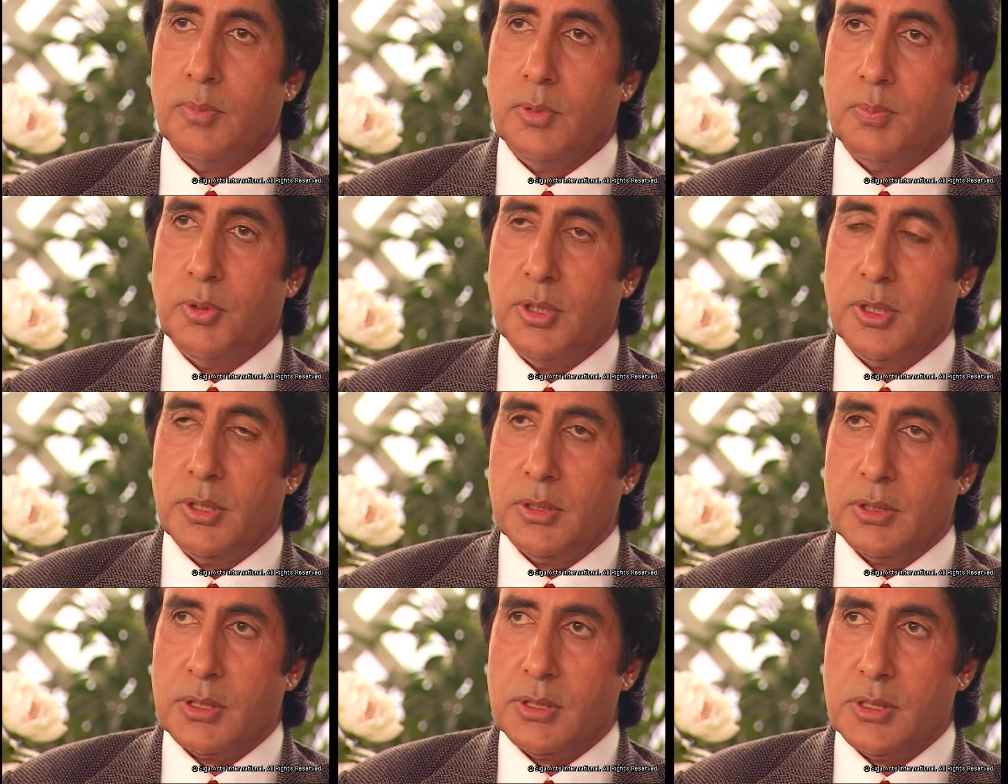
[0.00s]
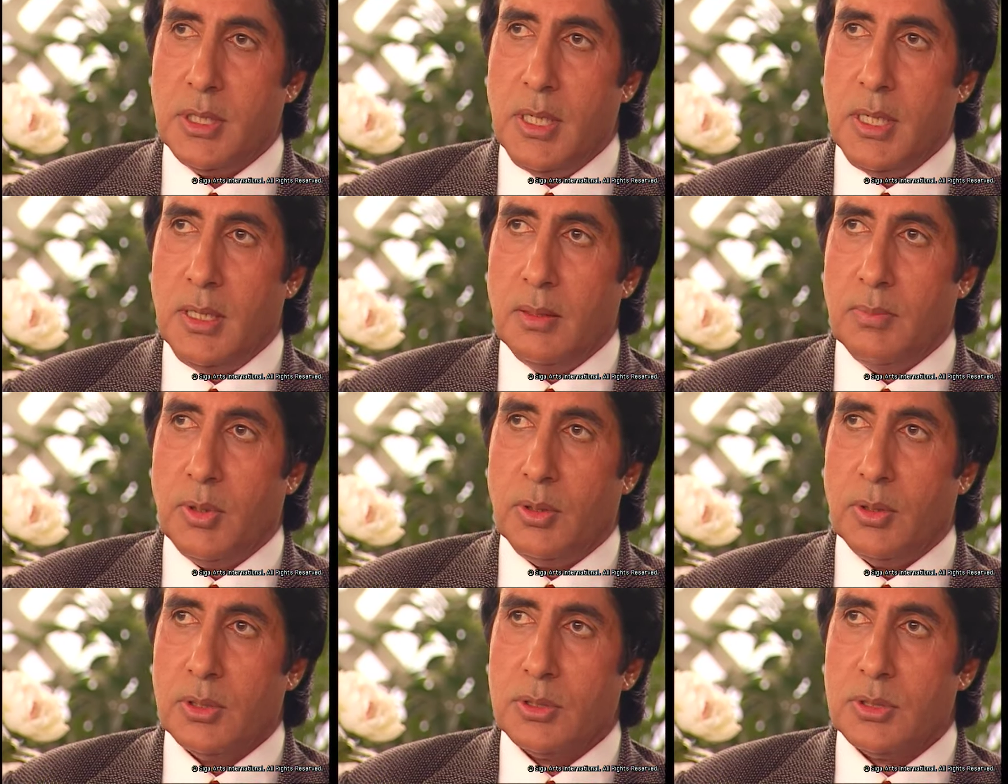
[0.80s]
the political scene
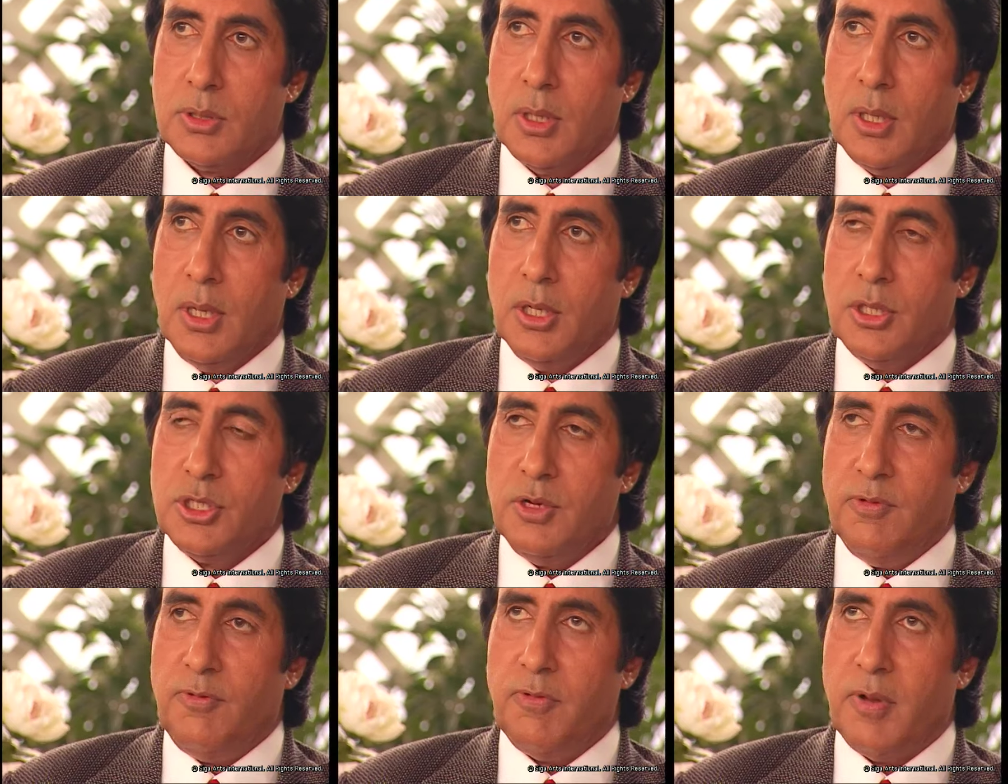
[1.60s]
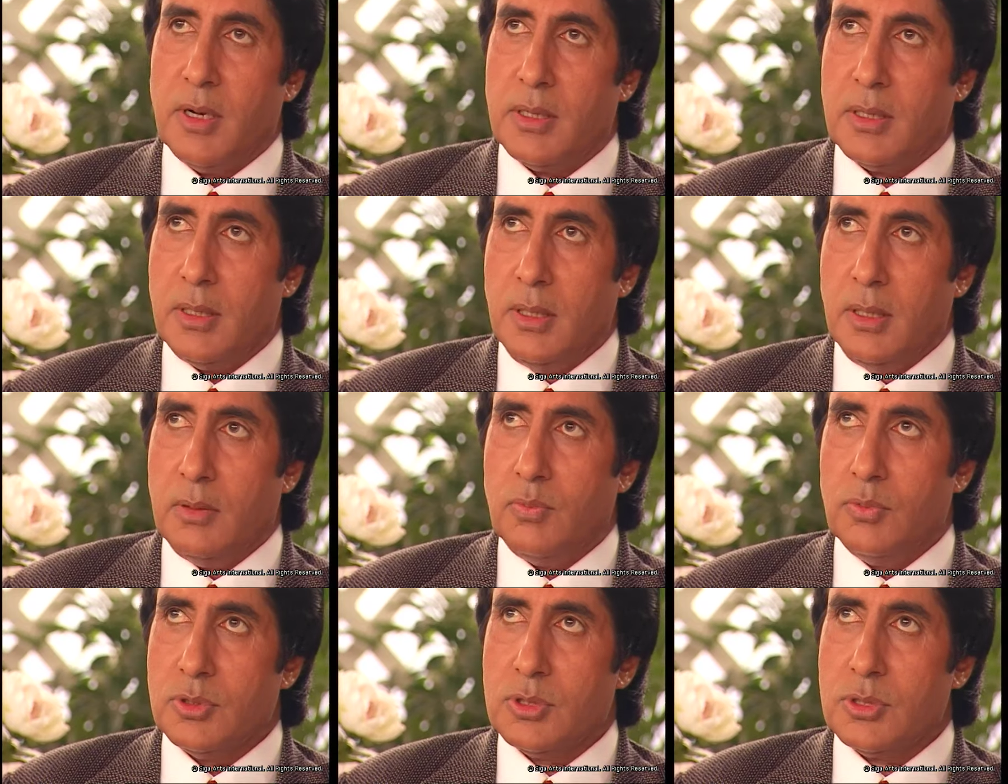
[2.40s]
because she felt it
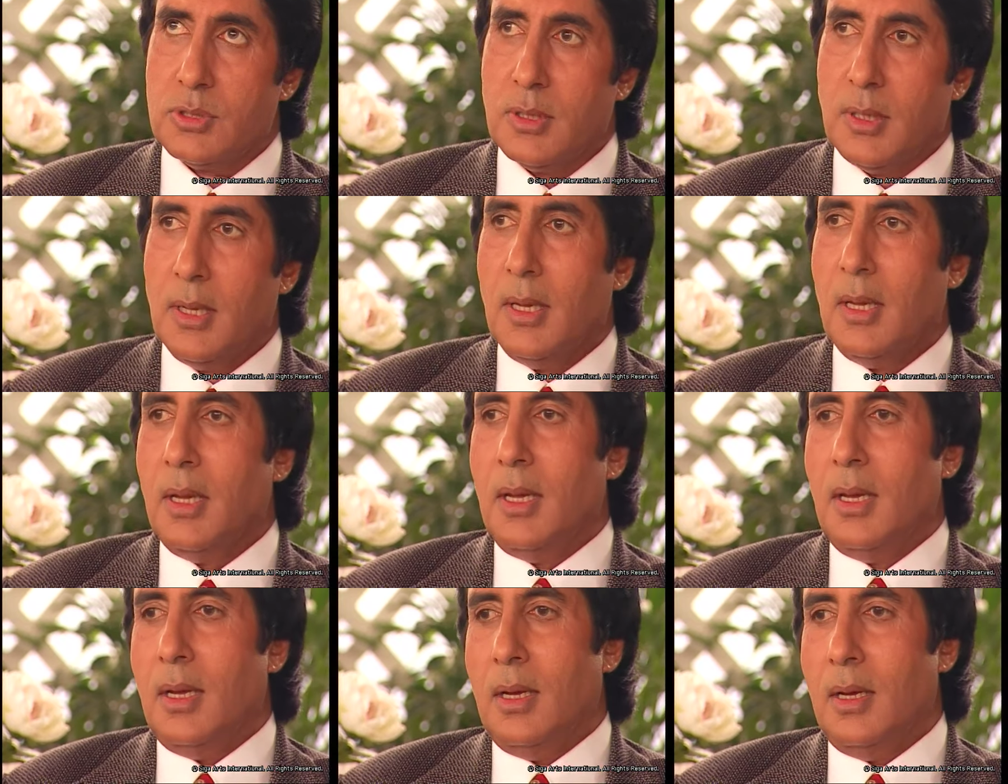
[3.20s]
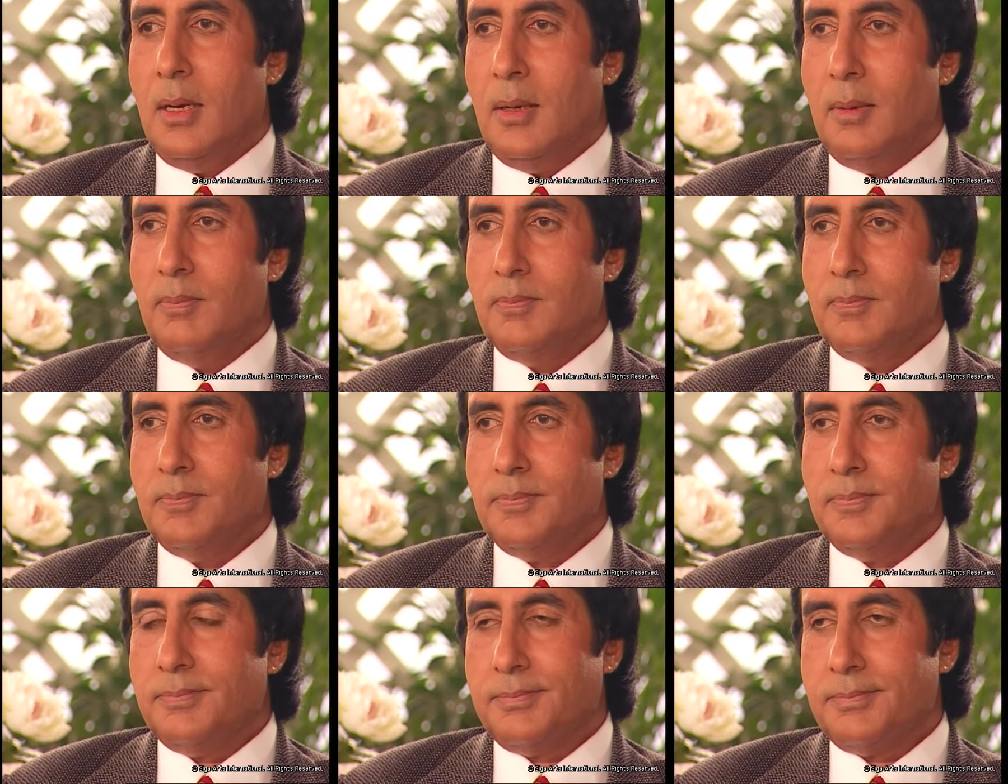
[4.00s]
was um,
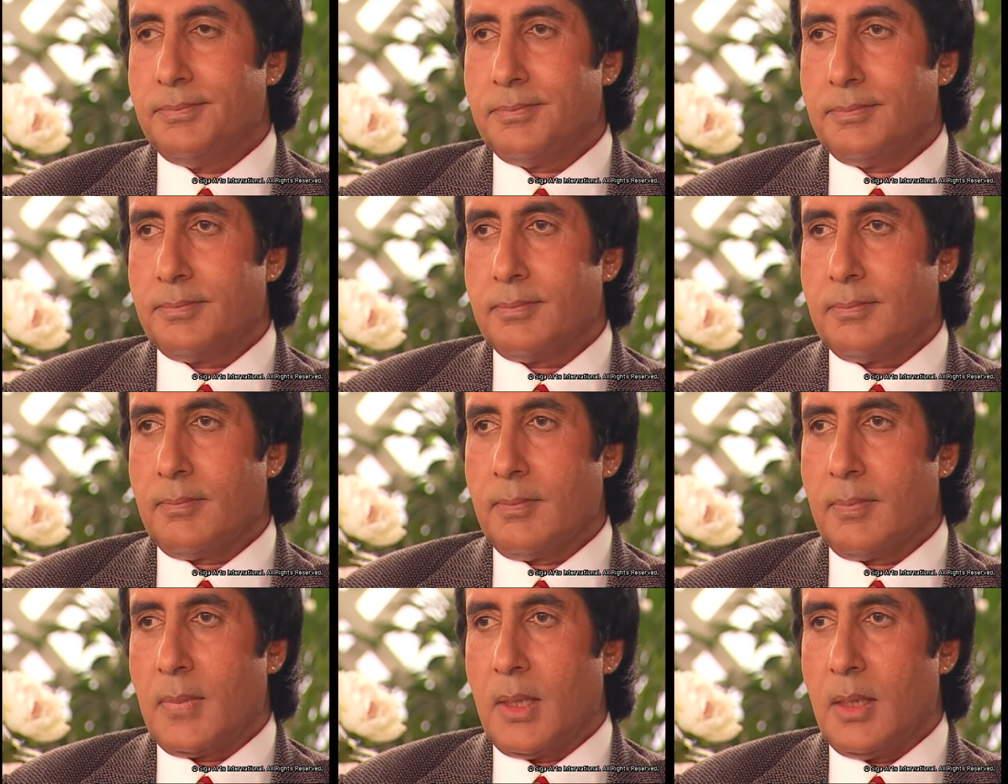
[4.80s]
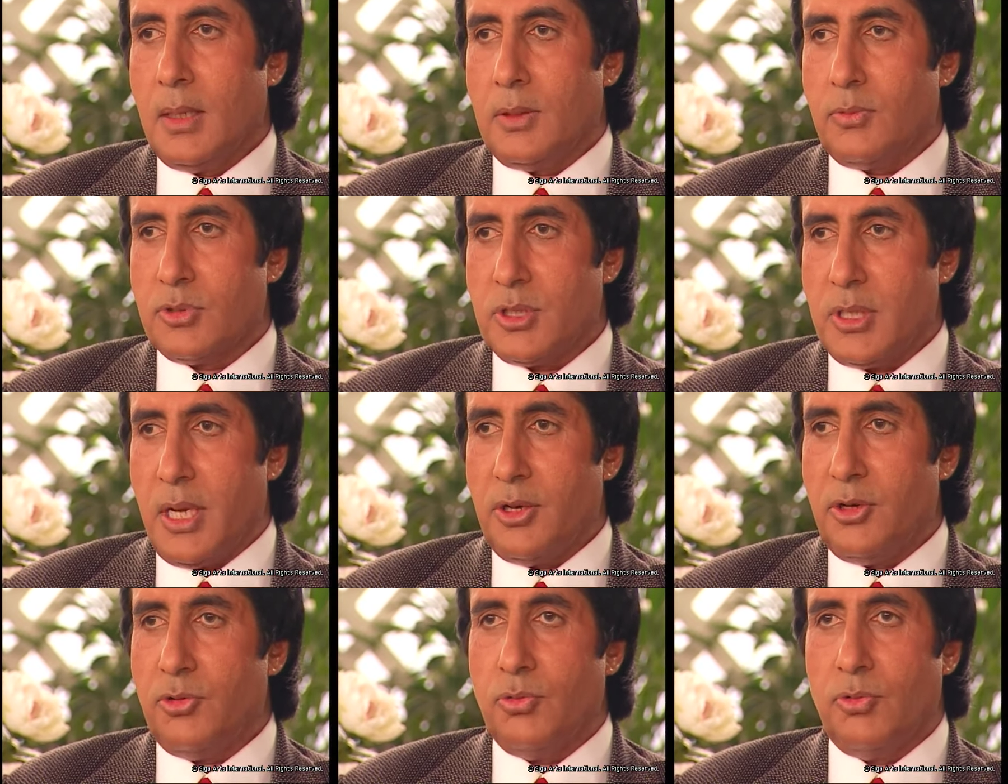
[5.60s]
it was an
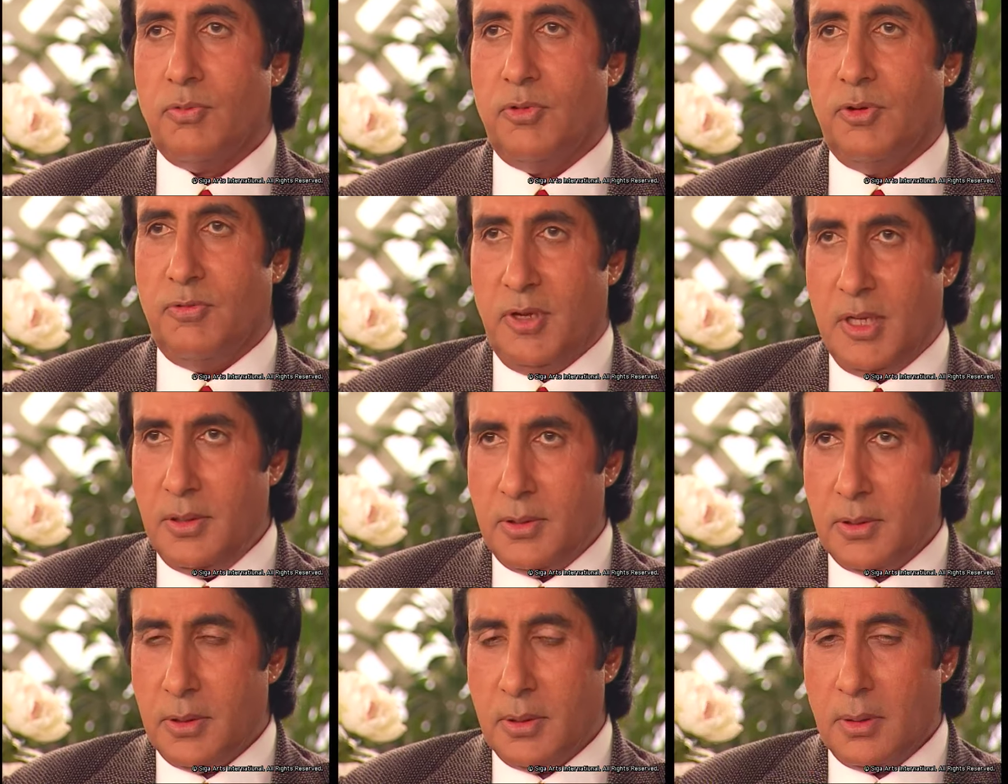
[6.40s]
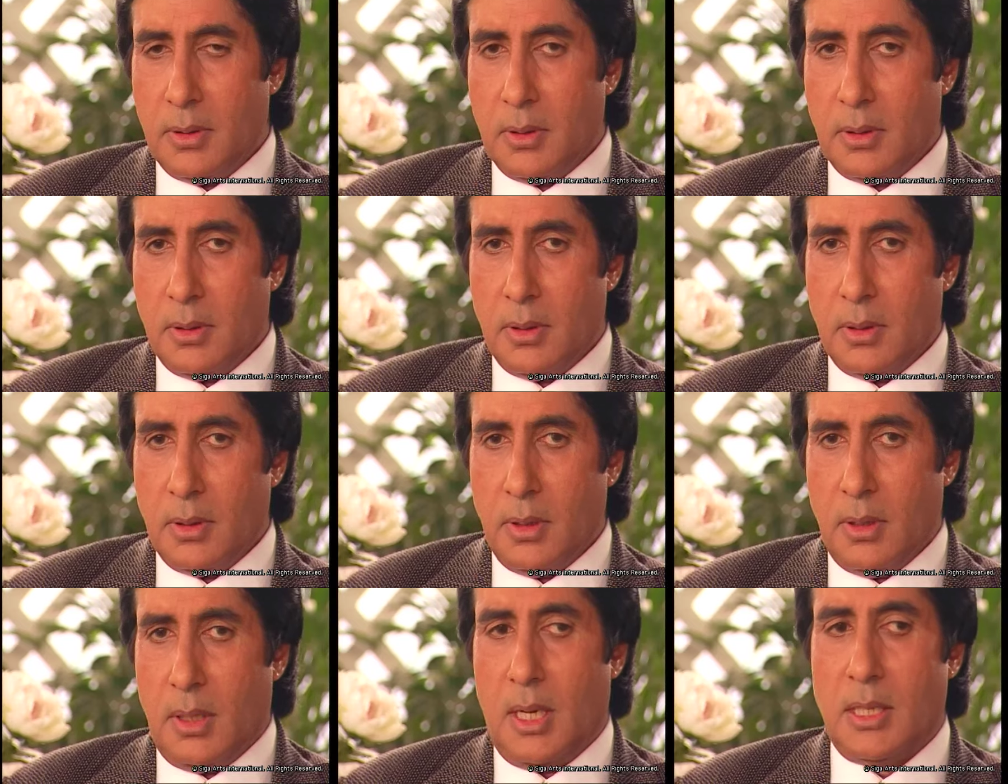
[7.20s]
attitude of defeat,
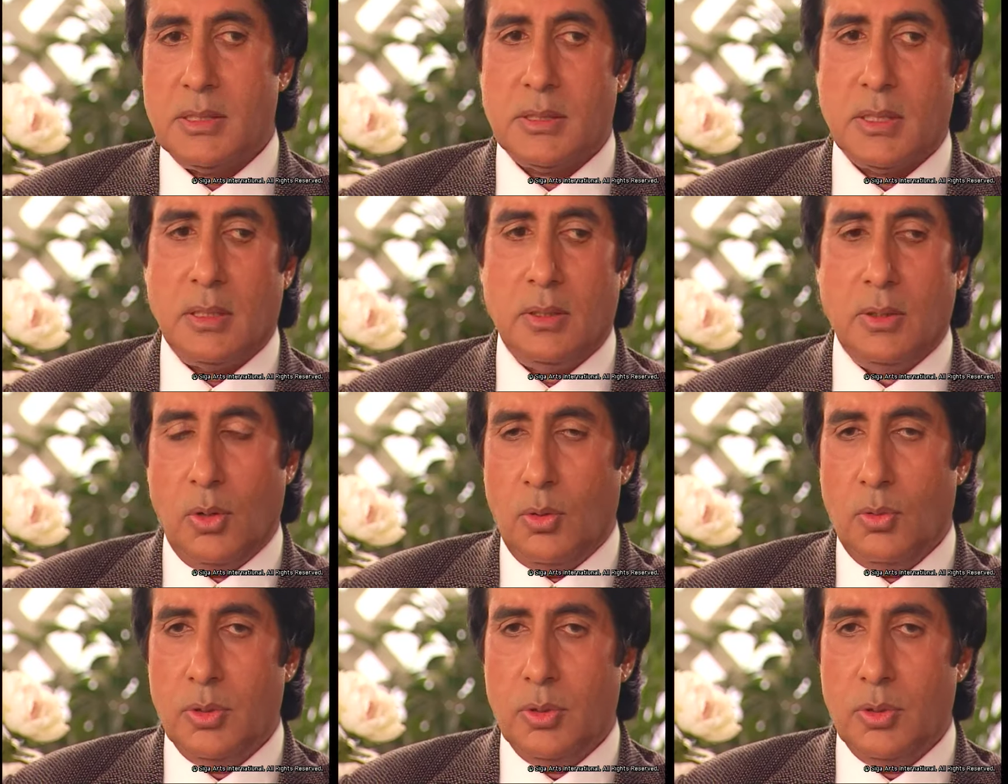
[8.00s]
and I said no.